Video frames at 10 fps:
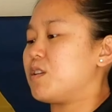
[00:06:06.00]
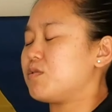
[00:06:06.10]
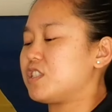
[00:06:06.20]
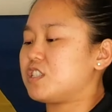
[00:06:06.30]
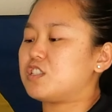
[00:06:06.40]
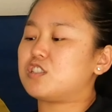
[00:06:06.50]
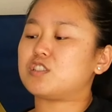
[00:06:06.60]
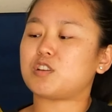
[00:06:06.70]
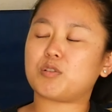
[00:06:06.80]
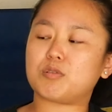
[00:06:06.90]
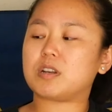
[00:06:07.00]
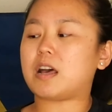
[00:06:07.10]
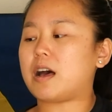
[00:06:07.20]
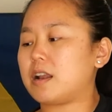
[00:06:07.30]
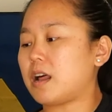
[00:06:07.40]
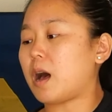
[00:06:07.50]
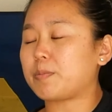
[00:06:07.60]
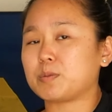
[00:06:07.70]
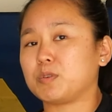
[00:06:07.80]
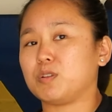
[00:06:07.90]
It was just so not
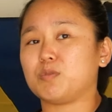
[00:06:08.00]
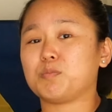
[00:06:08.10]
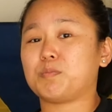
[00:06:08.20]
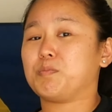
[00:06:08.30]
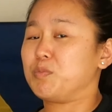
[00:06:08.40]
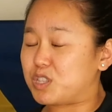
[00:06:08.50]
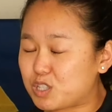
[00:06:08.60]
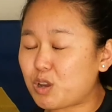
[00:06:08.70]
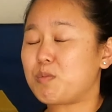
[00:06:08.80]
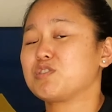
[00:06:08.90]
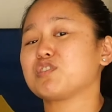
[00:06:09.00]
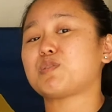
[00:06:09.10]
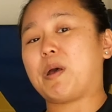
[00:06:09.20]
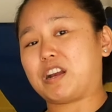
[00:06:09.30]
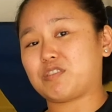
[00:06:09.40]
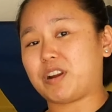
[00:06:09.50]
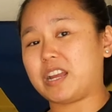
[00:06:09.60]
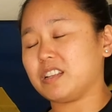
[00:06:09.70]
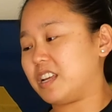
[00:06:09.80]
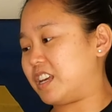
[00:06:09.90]
optimal, with so much respect,
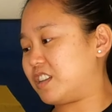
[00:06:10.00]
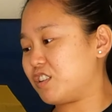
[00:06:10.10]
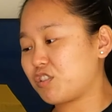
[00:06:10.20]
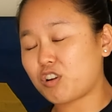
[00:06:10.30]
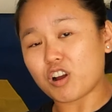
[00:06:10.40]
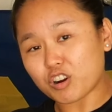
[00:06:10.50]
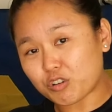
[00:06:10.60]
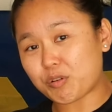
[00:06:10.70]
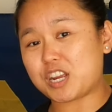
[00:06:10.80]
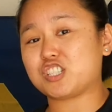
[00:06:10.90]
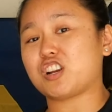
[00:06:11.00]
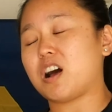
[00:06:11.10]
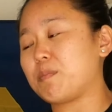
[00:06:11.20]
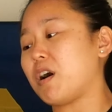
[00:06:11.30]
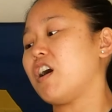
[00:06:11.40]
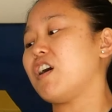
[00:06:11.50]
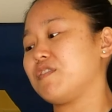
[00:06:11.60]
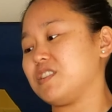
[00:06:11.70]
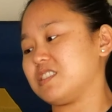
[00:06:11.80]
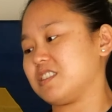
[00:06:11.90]
right? Like, great job,
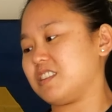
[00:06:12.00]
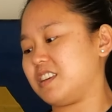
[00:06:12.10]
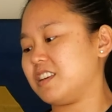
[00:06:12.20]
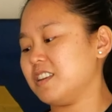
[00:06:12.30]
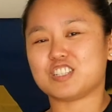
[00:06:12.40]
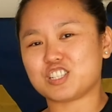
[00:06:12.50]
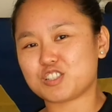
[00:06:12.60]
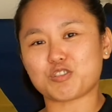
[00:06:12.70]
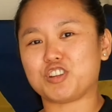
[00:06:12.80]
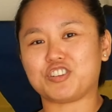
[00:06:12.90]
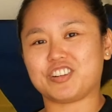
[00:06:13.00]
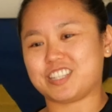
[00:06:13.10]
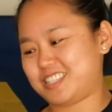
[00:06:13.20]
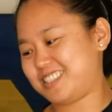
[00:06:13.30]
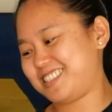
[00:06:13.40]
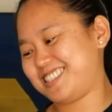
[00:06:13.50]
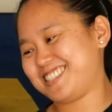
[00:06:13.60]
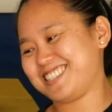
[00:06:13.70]
obviously. Just so curious.